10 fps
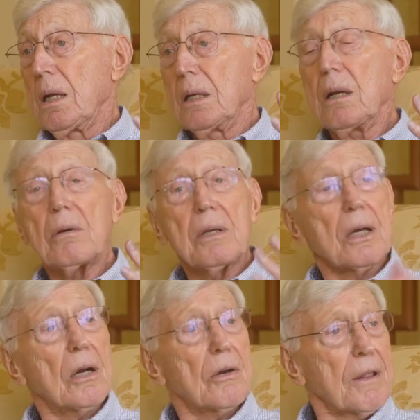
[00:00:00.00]
you know, you
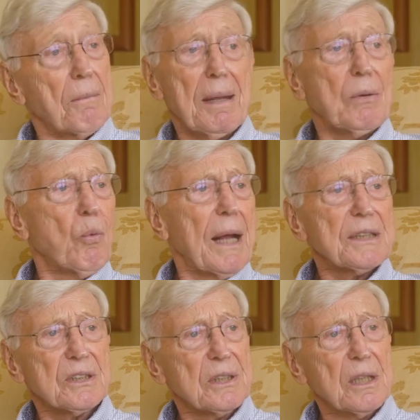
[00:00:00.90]
go to the
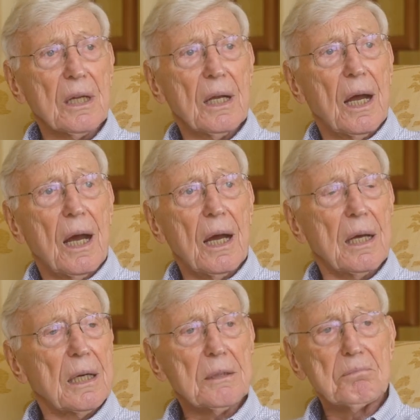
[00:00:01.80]
Midwest,
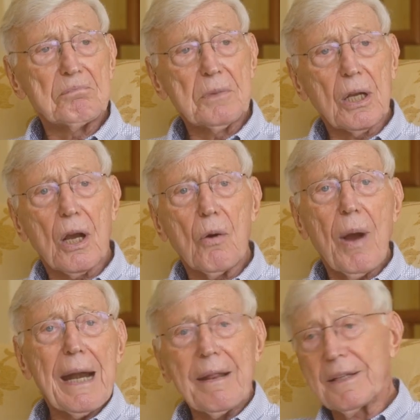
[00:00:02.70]
you go
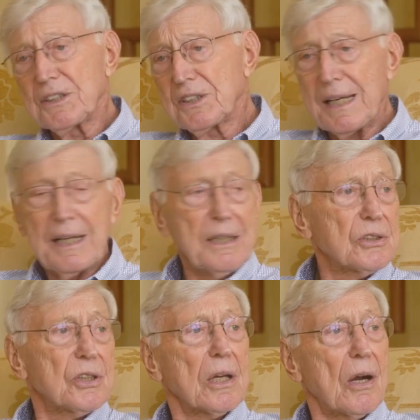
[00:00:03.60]
out of the
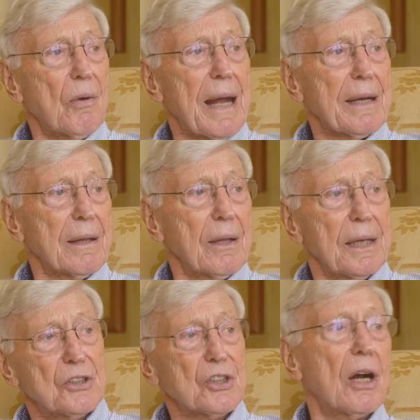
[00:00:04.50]
cities, you go out of the
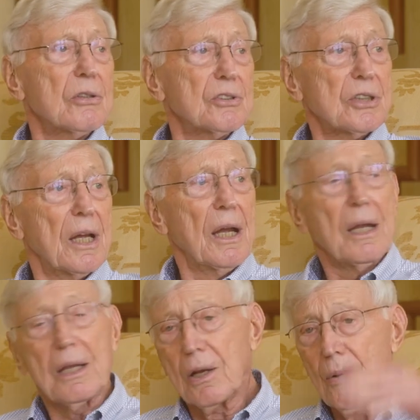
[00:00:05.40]
East Coast,
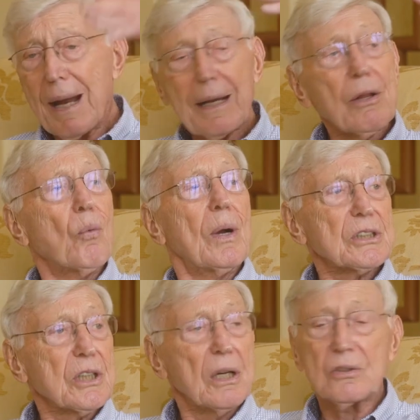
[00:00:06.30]
you go out of the
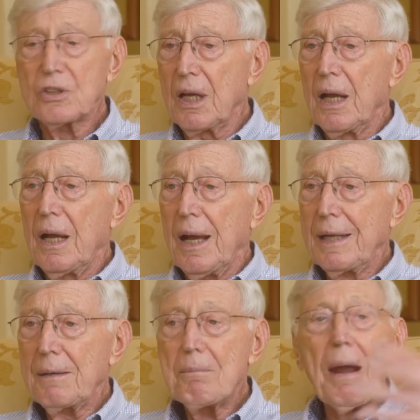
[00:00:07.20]
West Coast,
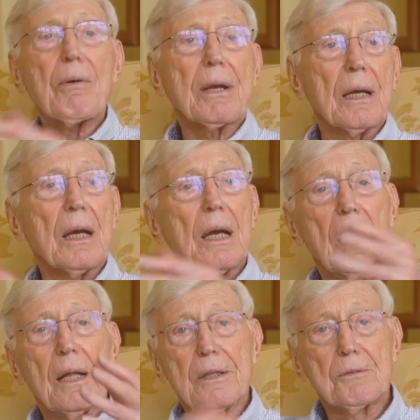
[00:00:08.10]
and America,
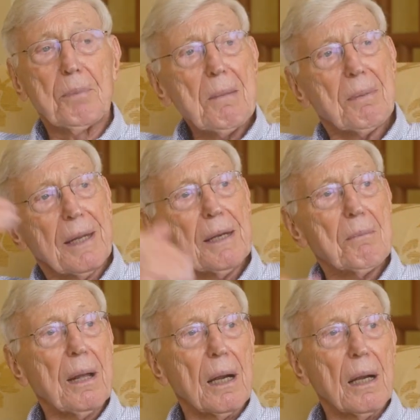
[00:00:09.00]
the people in the
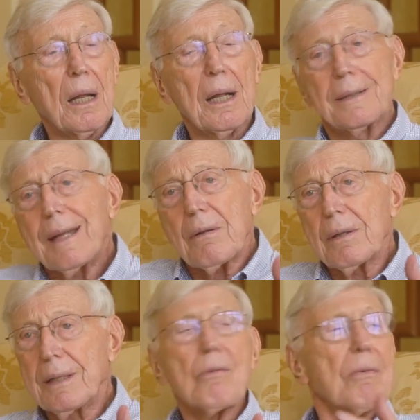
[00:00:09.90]
middle, they're
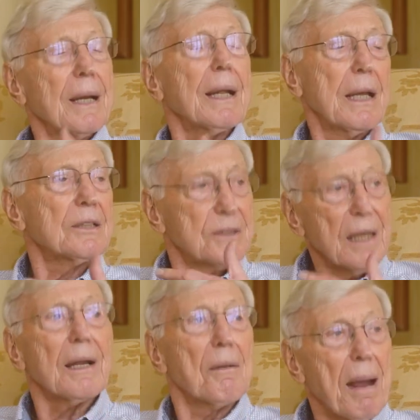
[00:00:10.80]
really
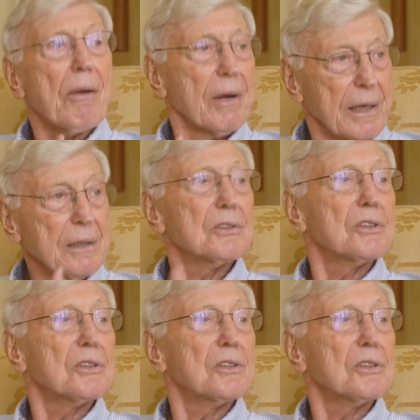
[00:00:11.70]
still Americans.